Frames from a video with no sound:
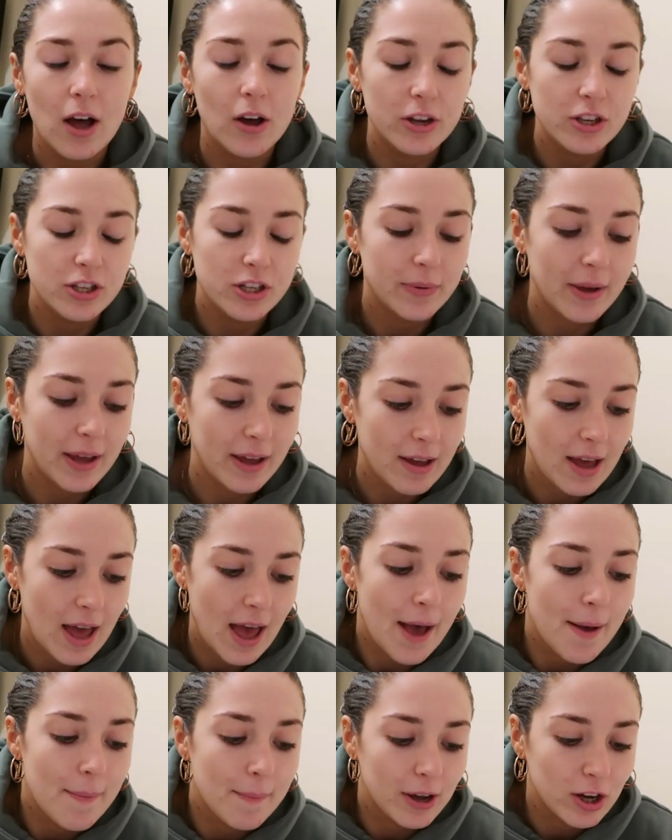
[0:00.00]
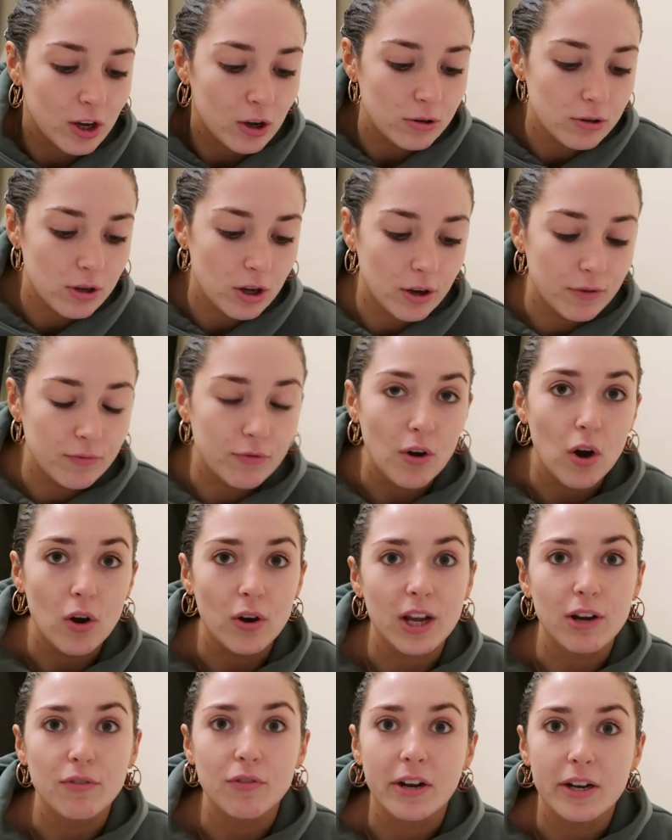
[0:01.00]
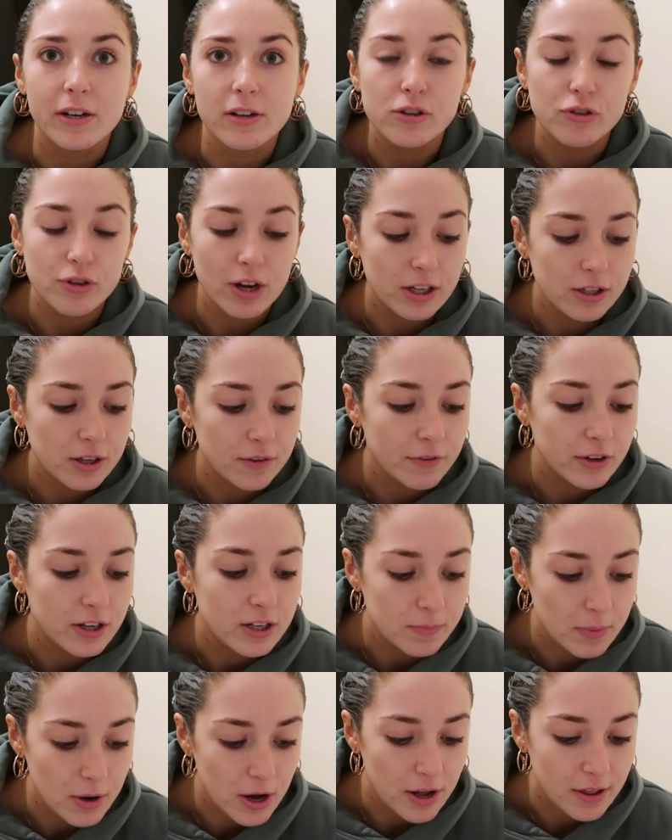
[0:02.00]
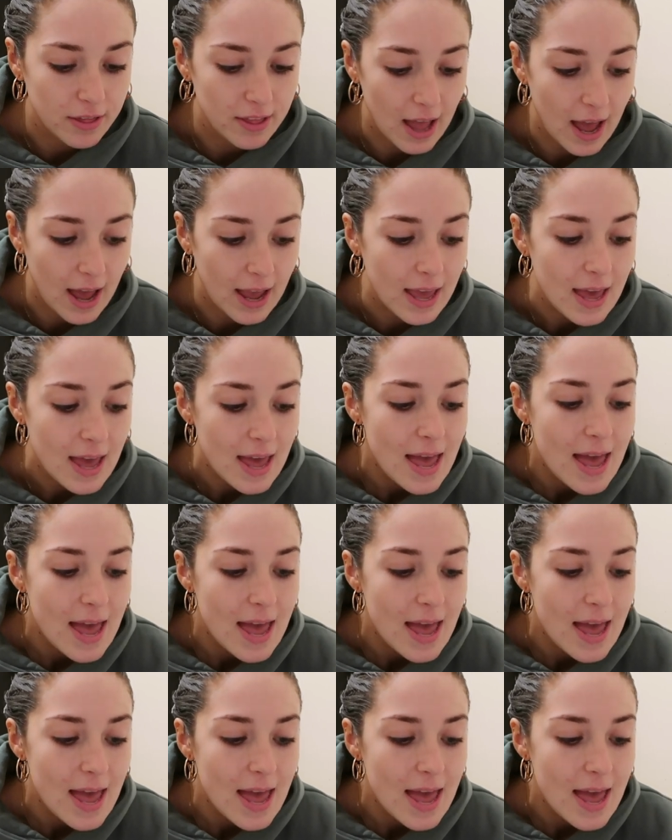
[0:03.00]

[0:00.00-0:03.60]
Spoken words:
I do it. I got Ollie a really nice tracksuit for his birthday.